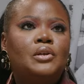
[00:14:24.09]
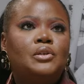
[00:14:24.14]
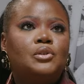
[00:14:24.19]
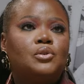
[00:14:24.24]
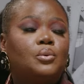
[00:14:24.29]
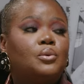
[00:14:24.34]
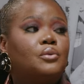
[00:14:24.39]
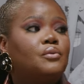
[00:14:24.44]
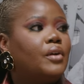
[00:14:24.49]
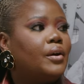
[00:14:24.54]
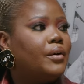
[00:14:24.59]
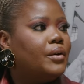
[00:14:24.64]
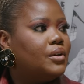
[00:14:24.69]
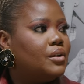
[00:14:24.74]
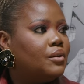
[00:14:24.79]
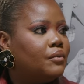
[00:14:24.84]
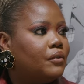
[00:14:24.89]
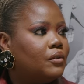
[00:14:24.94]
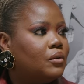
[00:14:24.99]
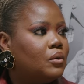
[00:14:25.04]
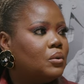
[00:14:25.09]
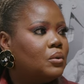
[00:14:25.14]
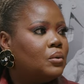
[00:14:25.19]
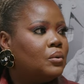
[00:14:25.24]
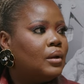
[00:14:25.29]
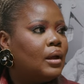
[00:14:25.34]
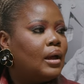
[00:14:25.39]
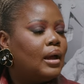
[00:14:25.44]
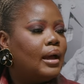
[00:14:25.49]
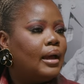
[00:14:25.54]
So it was very
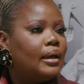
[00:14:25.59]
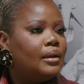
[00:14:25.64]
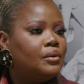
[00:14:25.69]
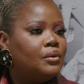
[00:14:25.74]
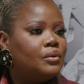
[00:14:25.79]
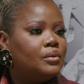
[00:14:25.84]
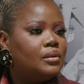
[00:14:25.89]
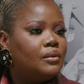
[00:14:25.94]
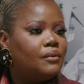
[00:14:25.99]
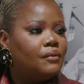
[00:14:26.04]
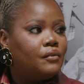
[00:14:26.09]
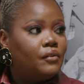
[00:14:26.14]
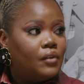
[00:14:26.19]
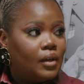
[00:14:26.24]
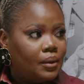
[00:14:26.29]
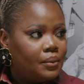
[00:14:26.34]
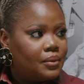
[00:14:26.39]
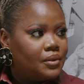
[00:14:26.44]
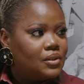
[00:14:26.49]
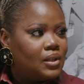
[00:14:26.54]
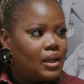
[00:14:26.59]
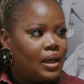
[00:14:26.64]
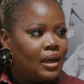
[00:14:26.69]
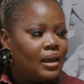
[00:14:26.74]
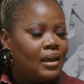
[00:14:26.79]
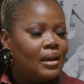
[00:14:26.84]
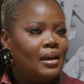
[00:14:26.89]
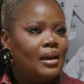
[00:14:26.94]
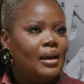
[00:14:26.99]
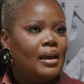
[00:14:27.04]
difficult. The fear was there.